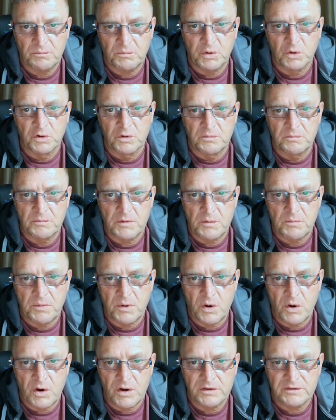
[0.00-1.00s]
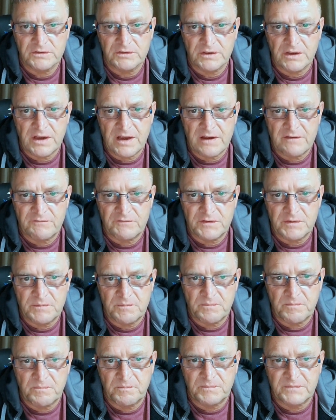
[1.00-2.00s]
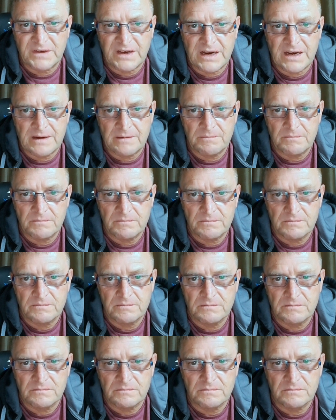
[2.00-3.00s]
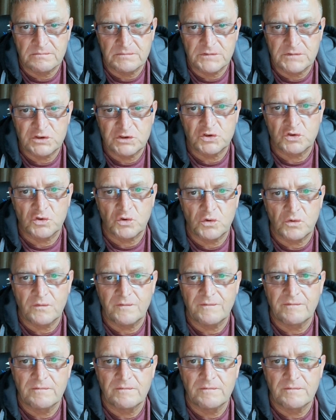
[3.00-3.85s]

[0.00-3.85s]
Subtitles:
Pull them apart at every time they show.